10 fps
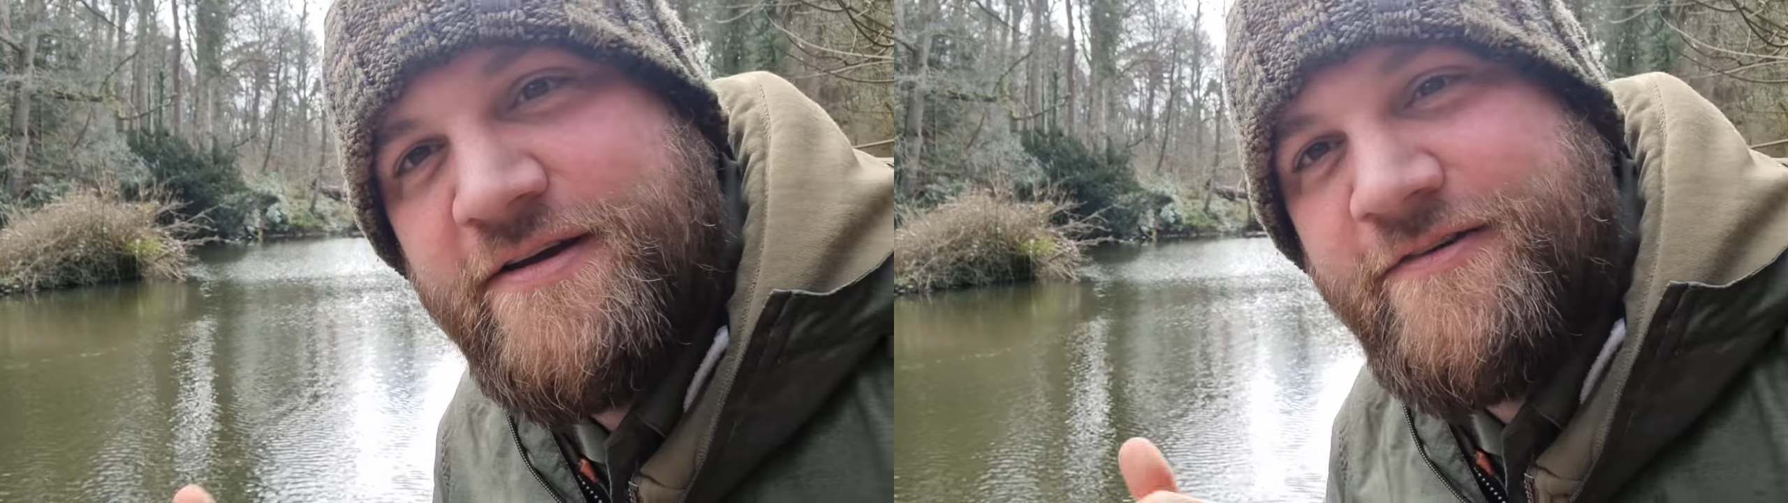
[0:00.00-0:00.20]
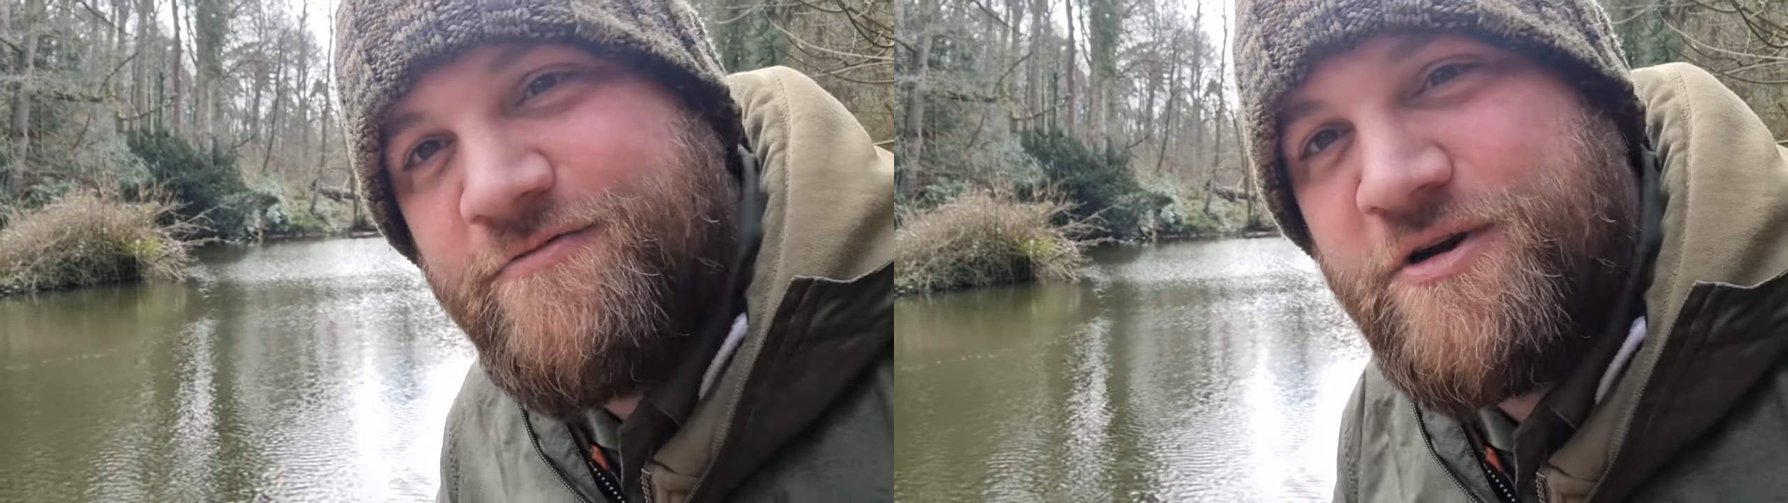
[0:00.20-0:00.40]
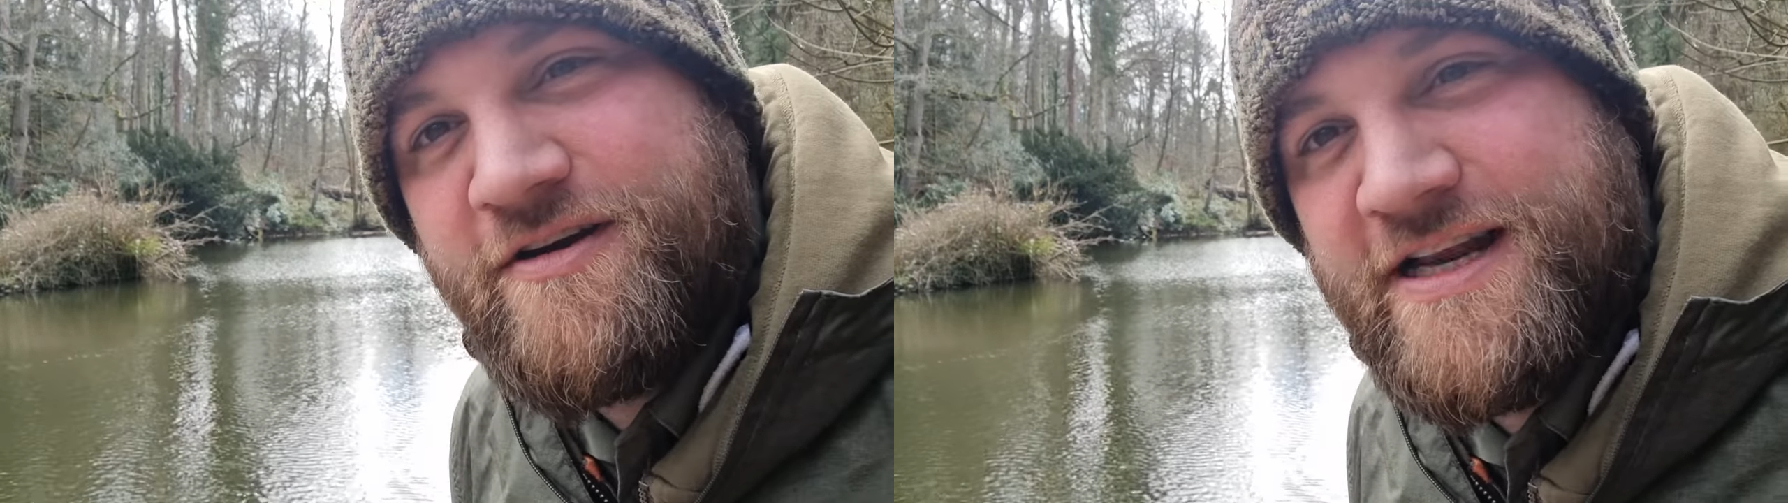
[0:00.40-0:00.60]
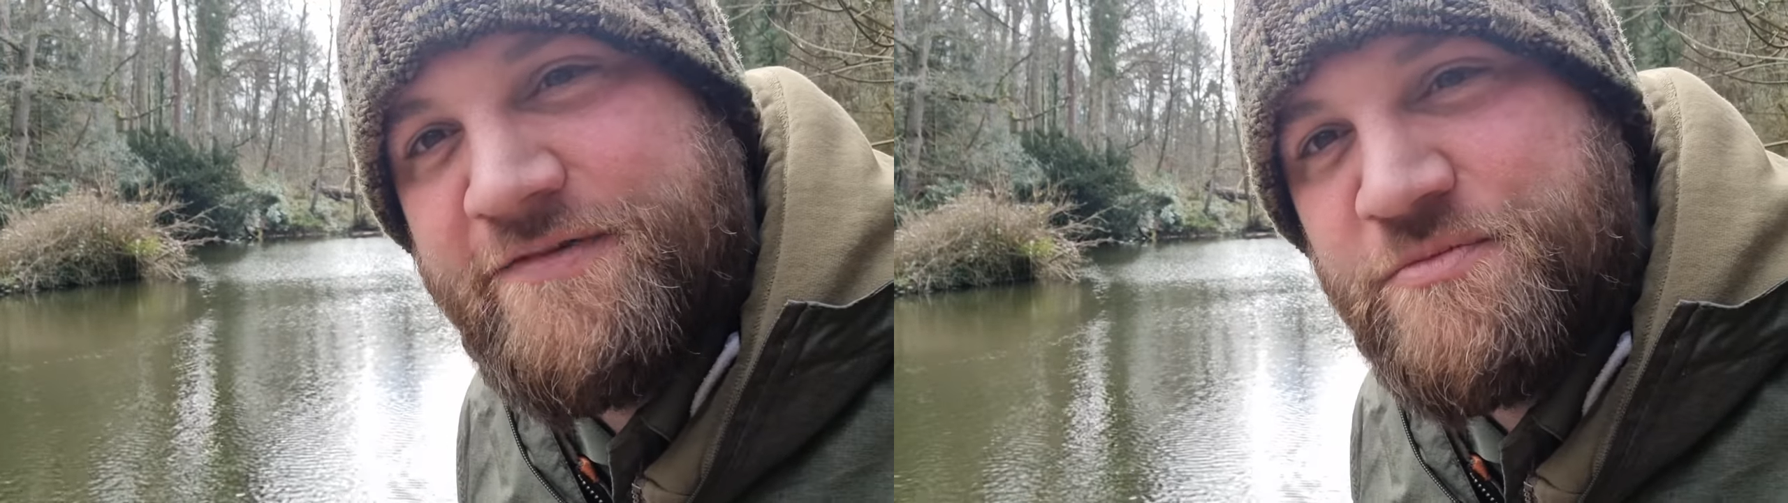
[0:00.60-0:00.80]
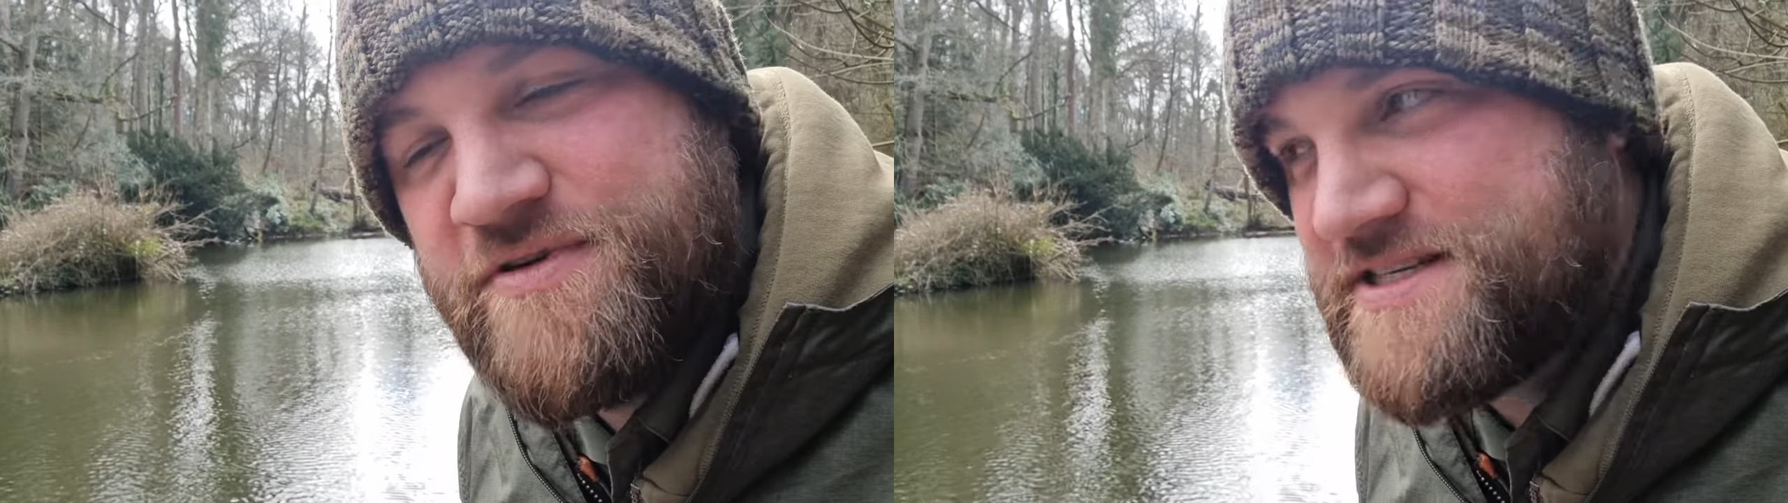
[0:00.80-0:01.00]
from where I
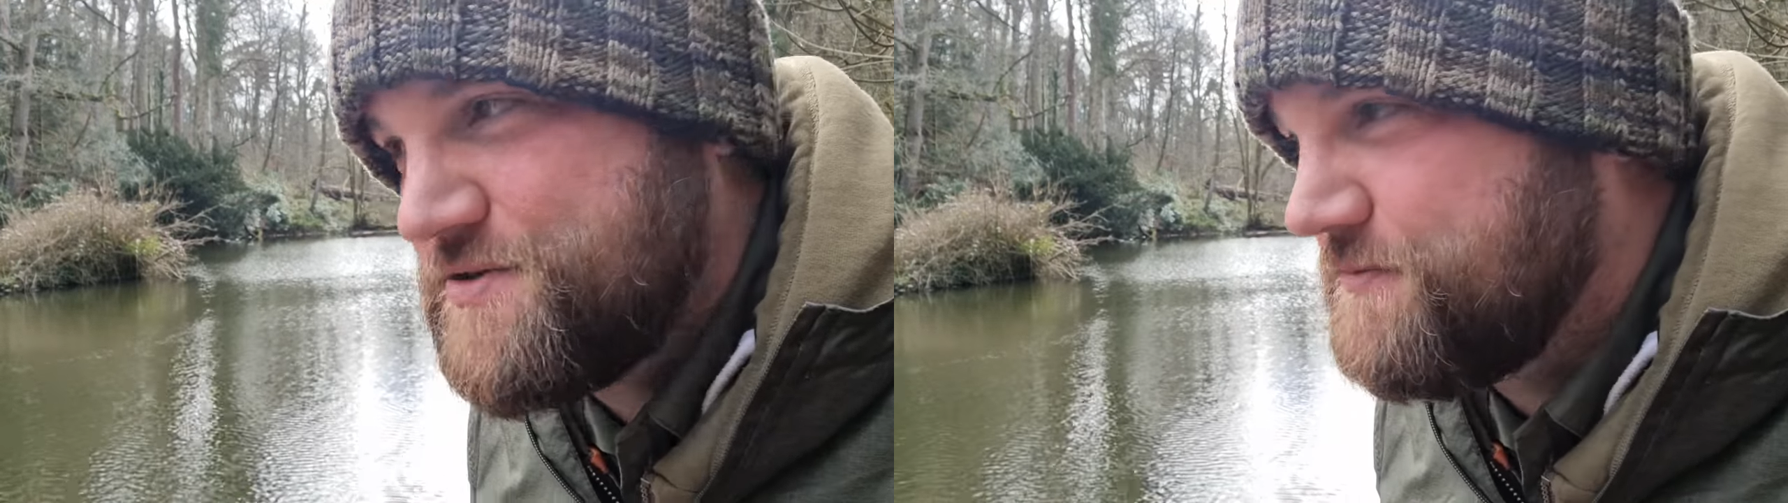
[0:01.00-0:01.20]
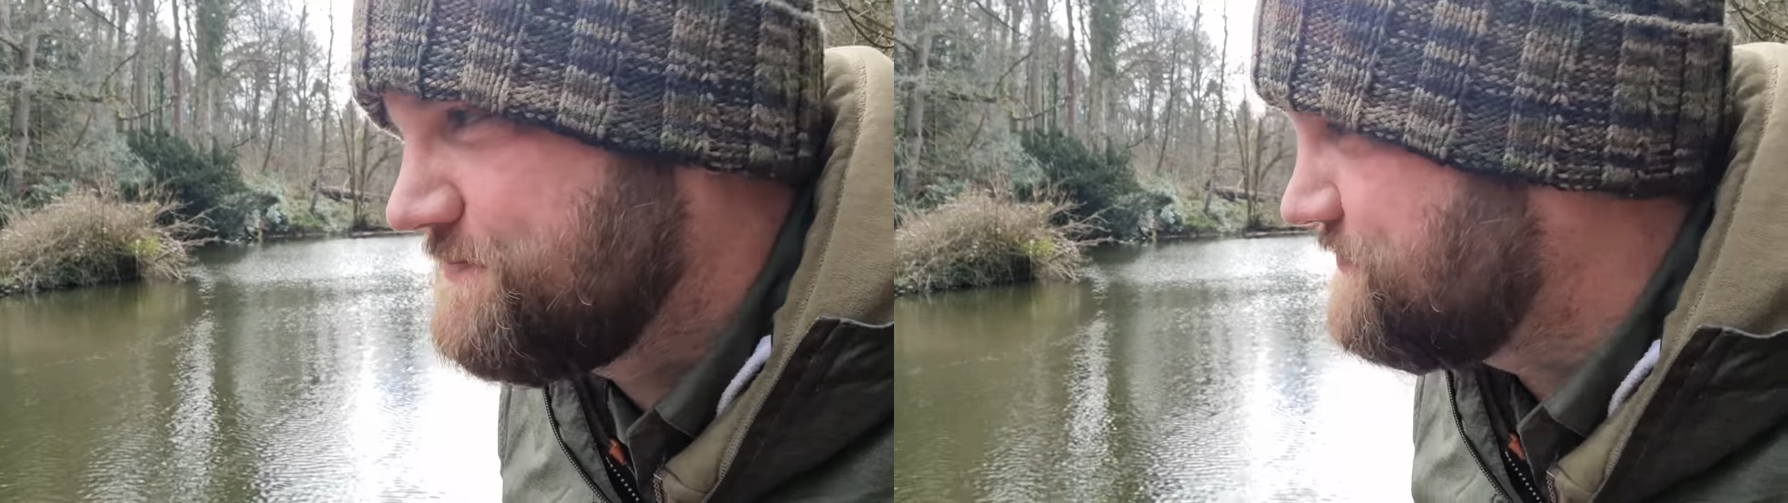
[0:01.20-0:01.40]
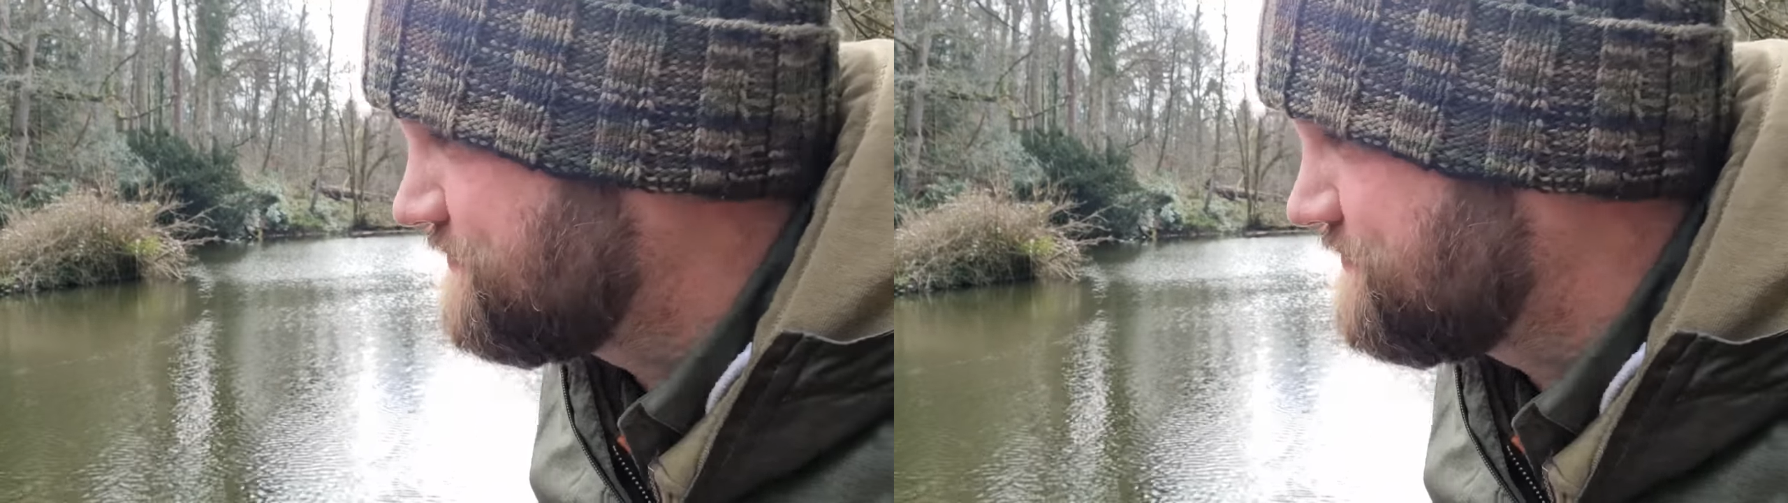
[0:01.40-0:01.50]
live in Bristol.